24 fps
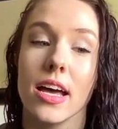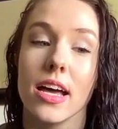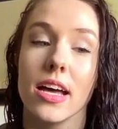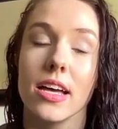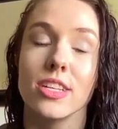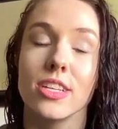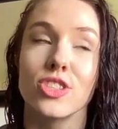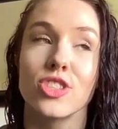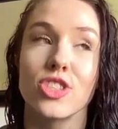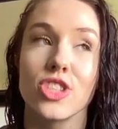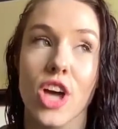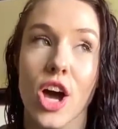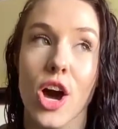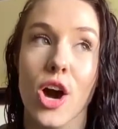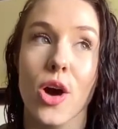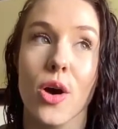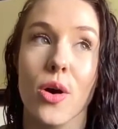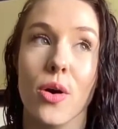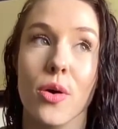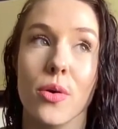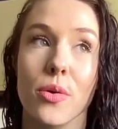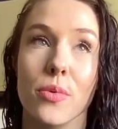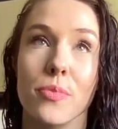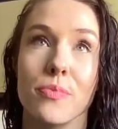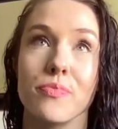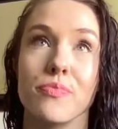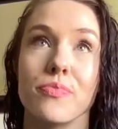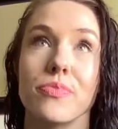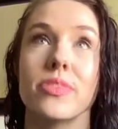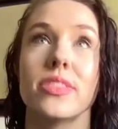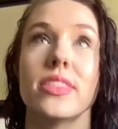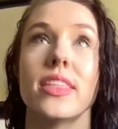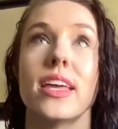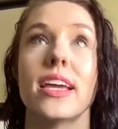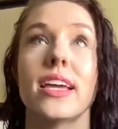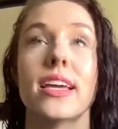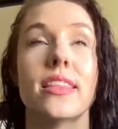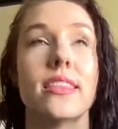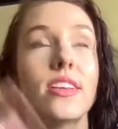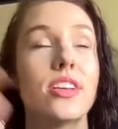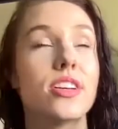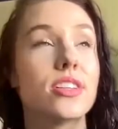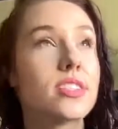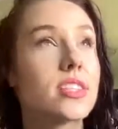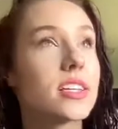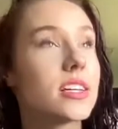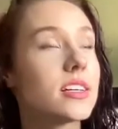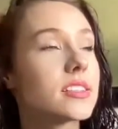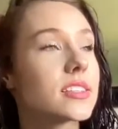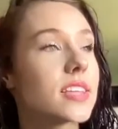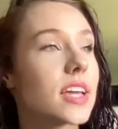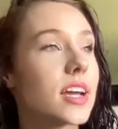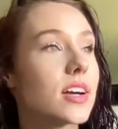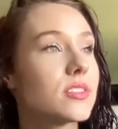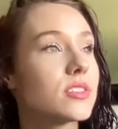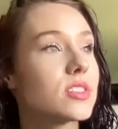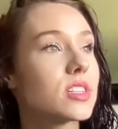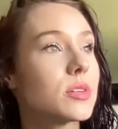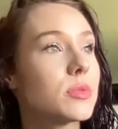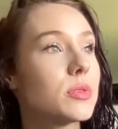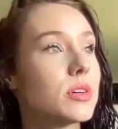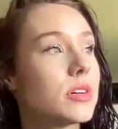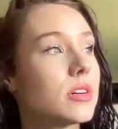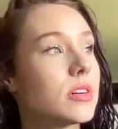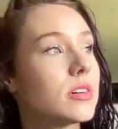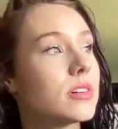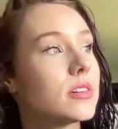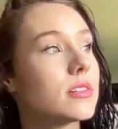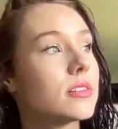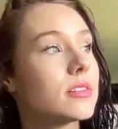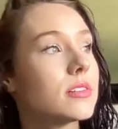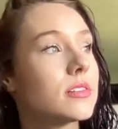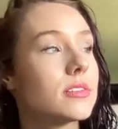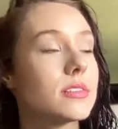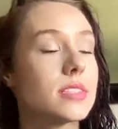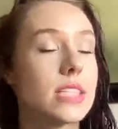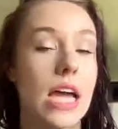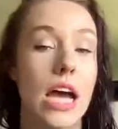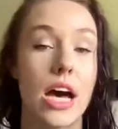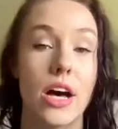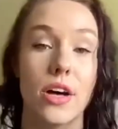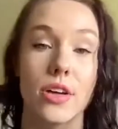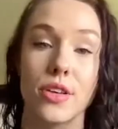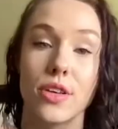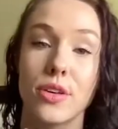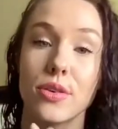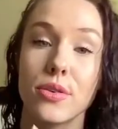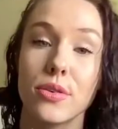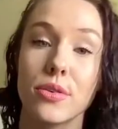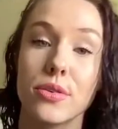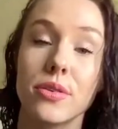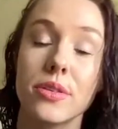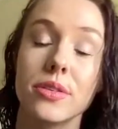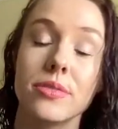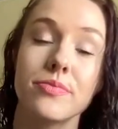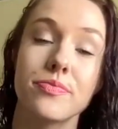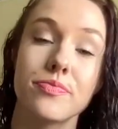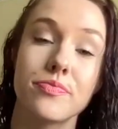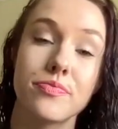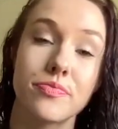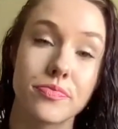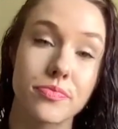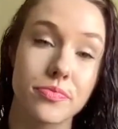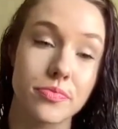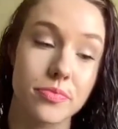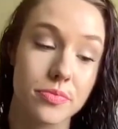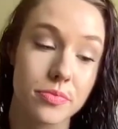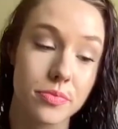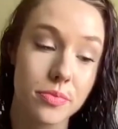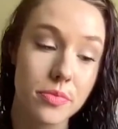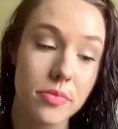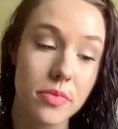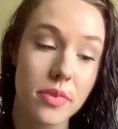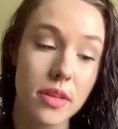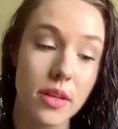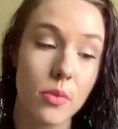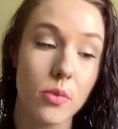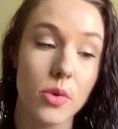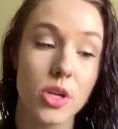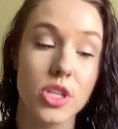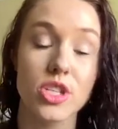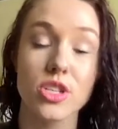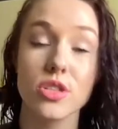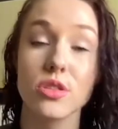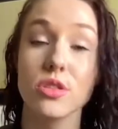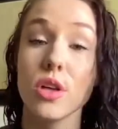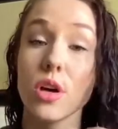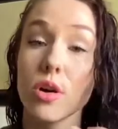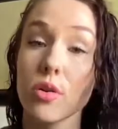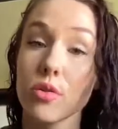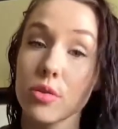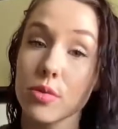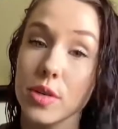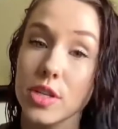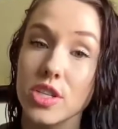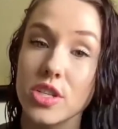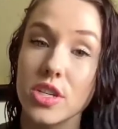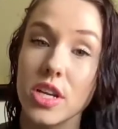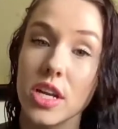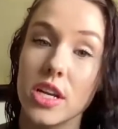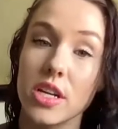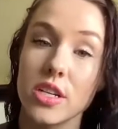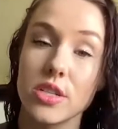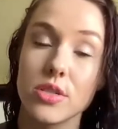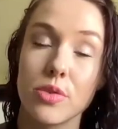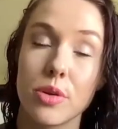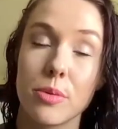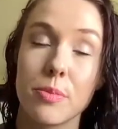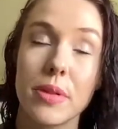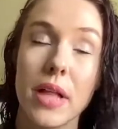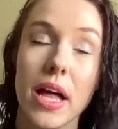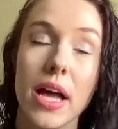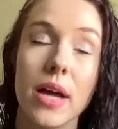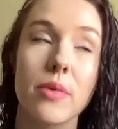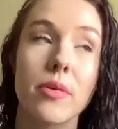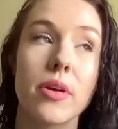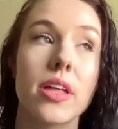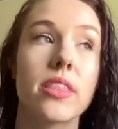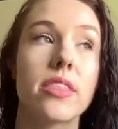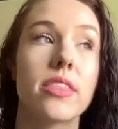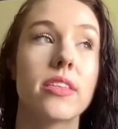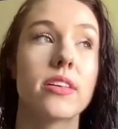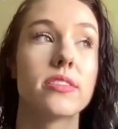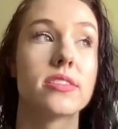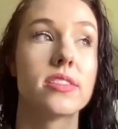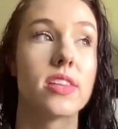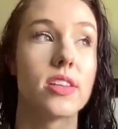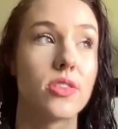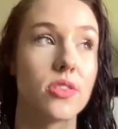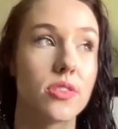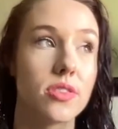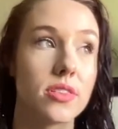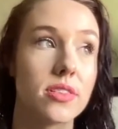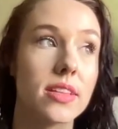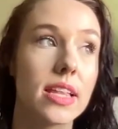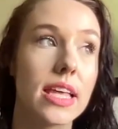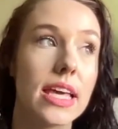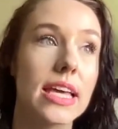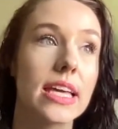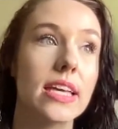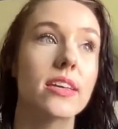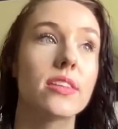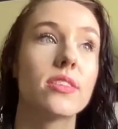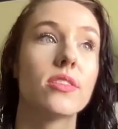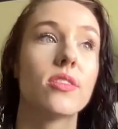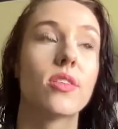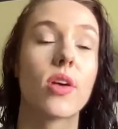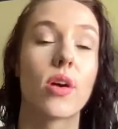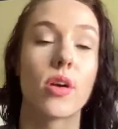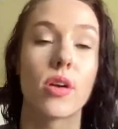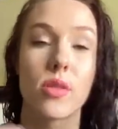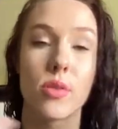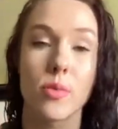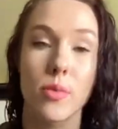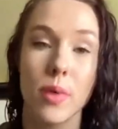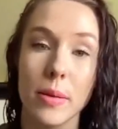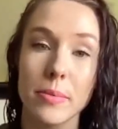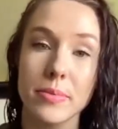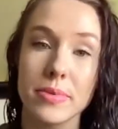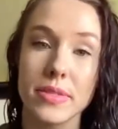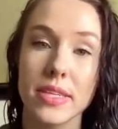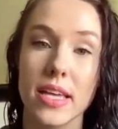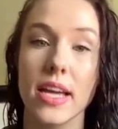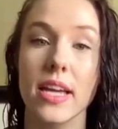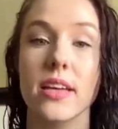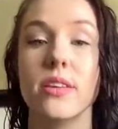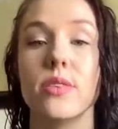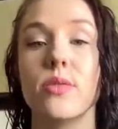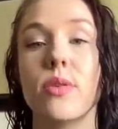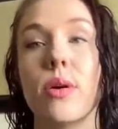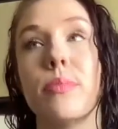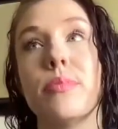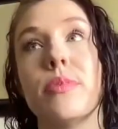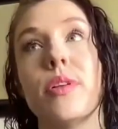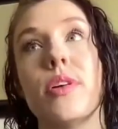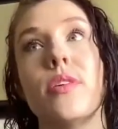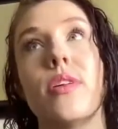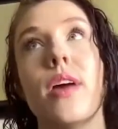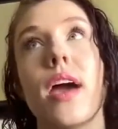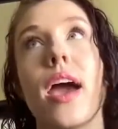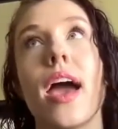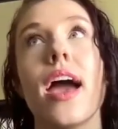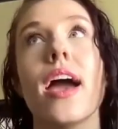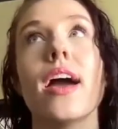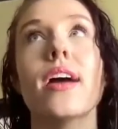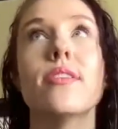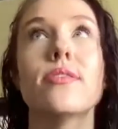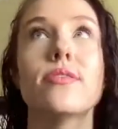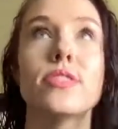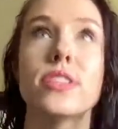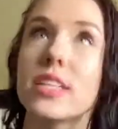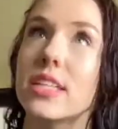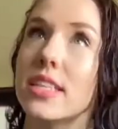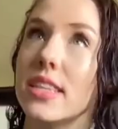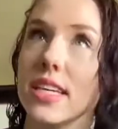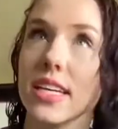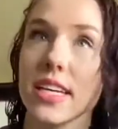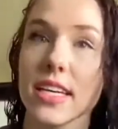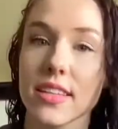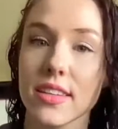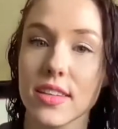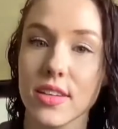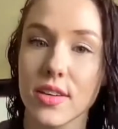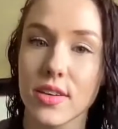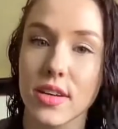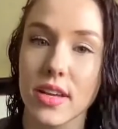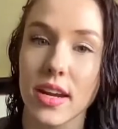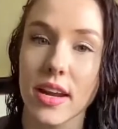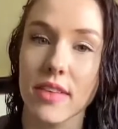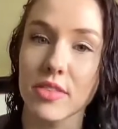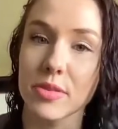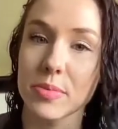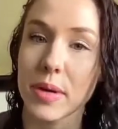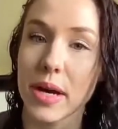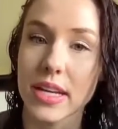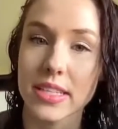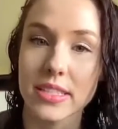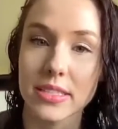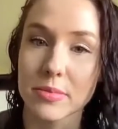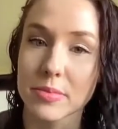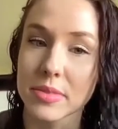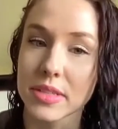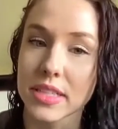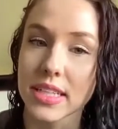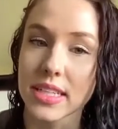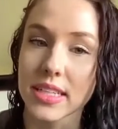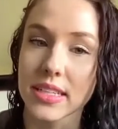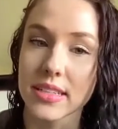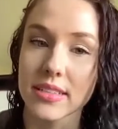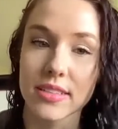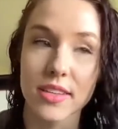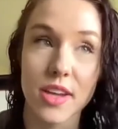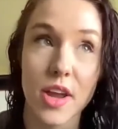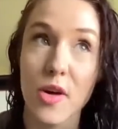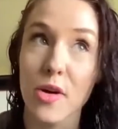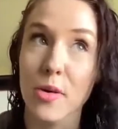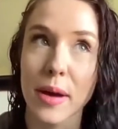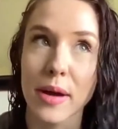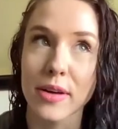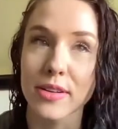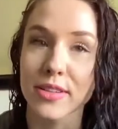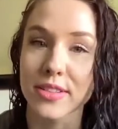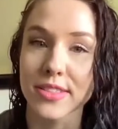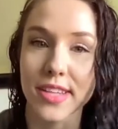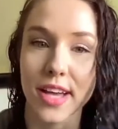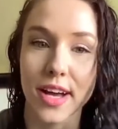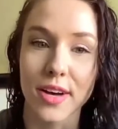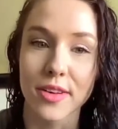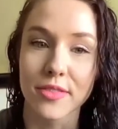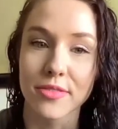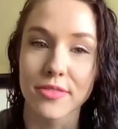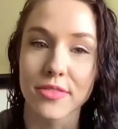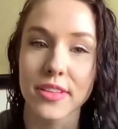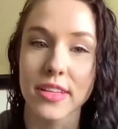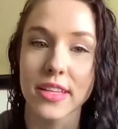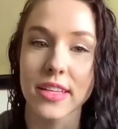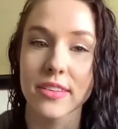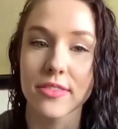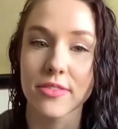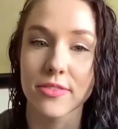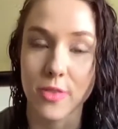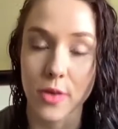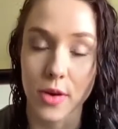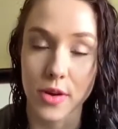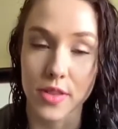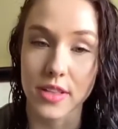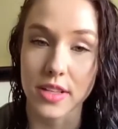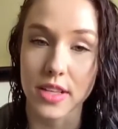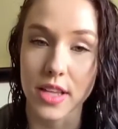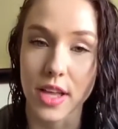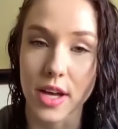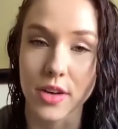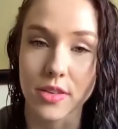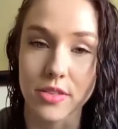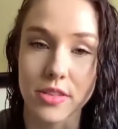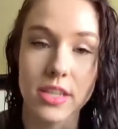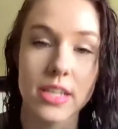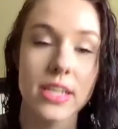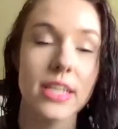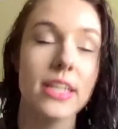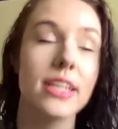So your sales counselor will tell you which loan originator to apply with. He'll send you the link. You go to the website, you upload everything that you could ever possibly know about yourself for the loan